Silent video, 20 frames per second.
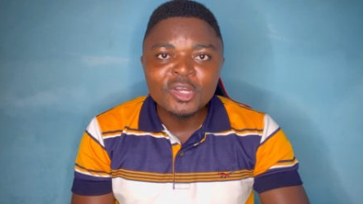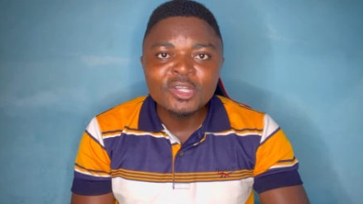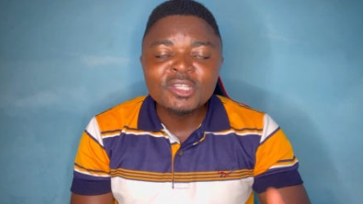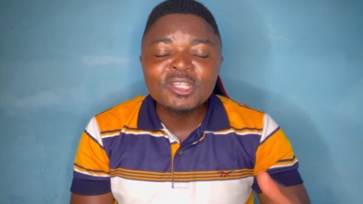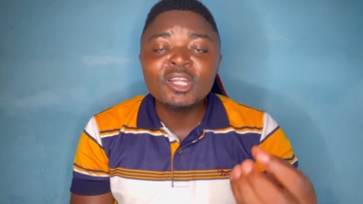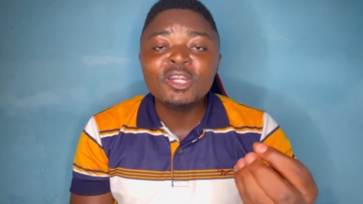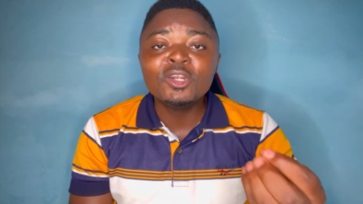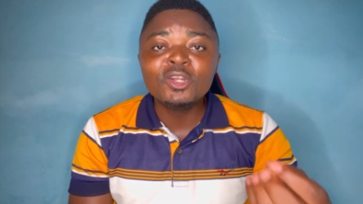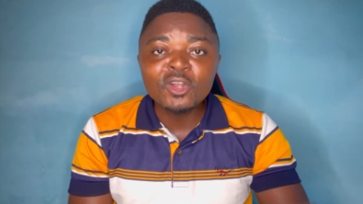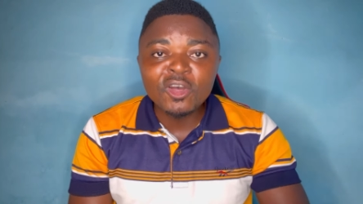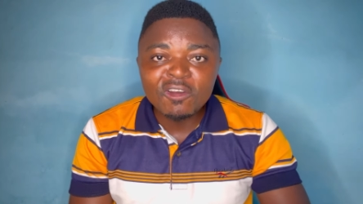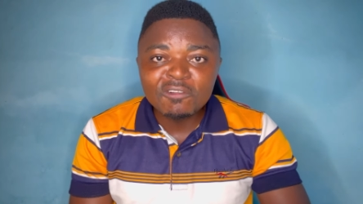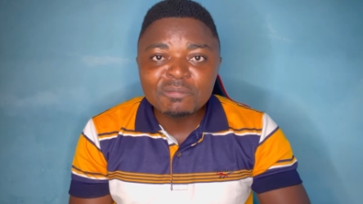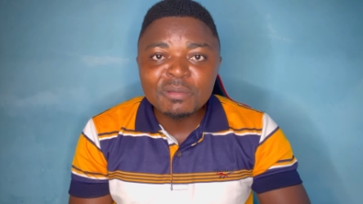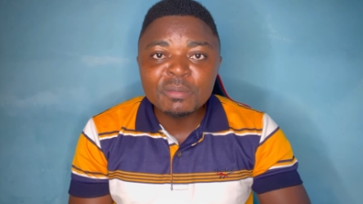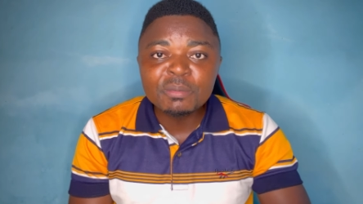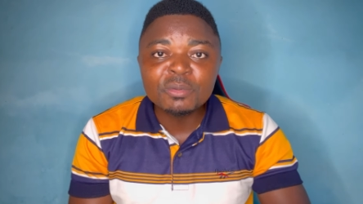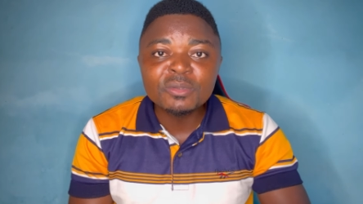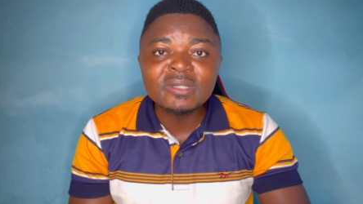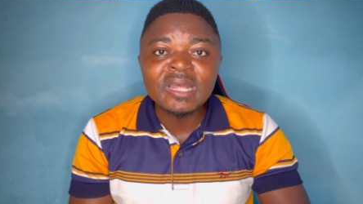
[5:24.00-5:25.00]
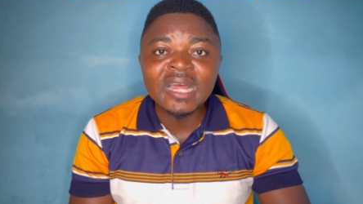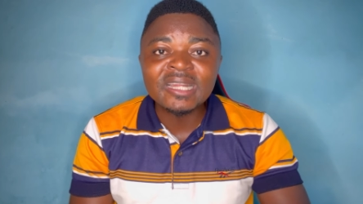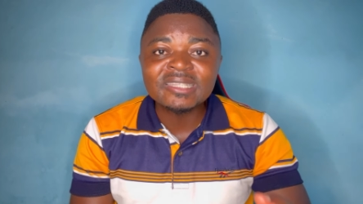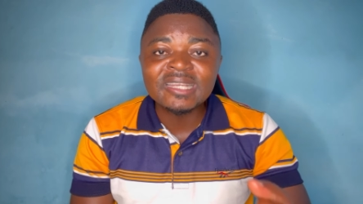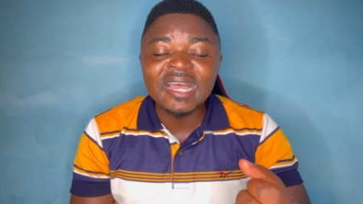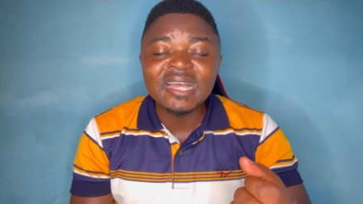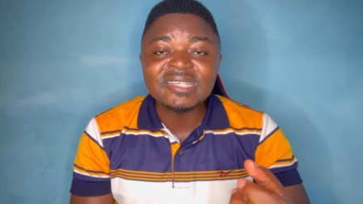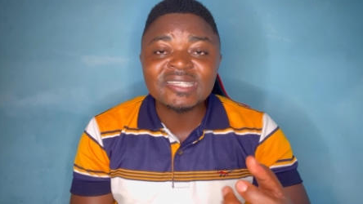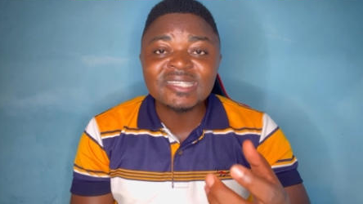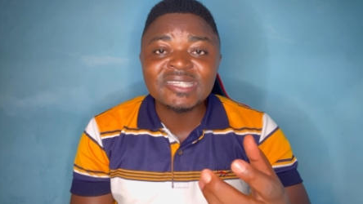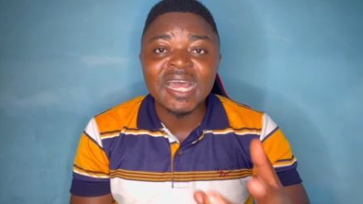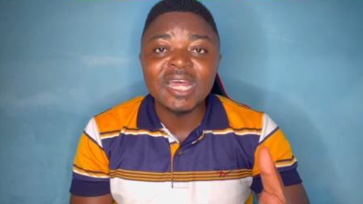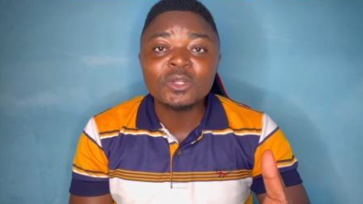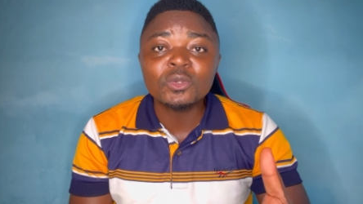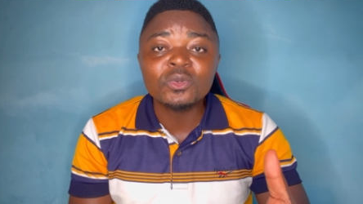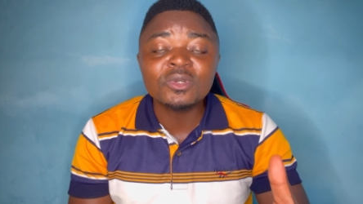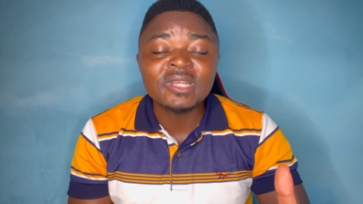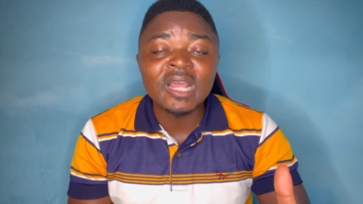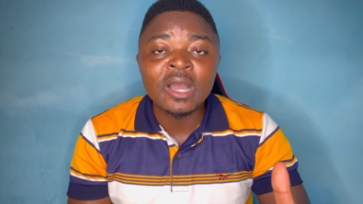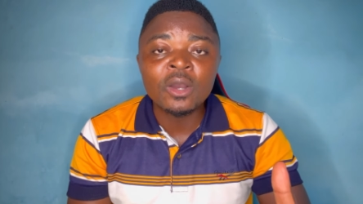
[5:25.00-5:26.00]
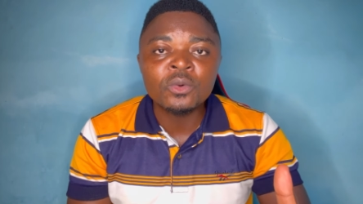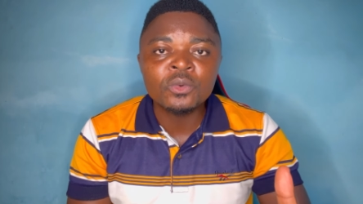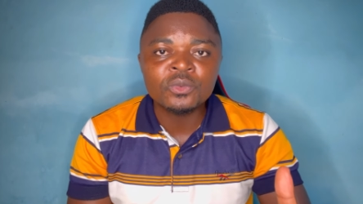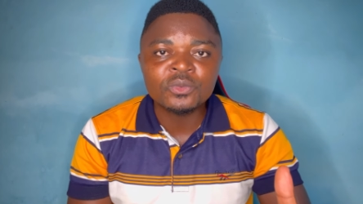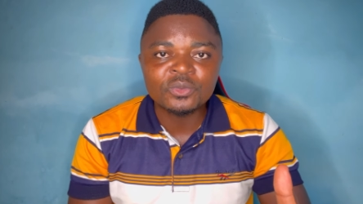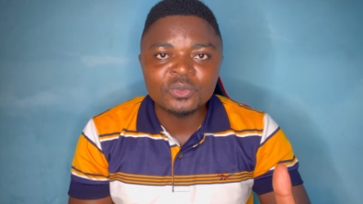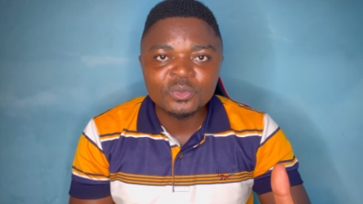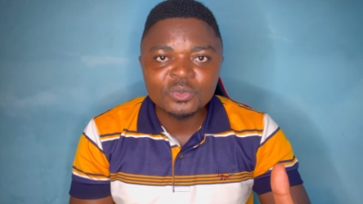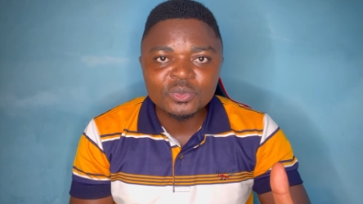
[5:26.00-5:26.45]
They love people that can stand on their own.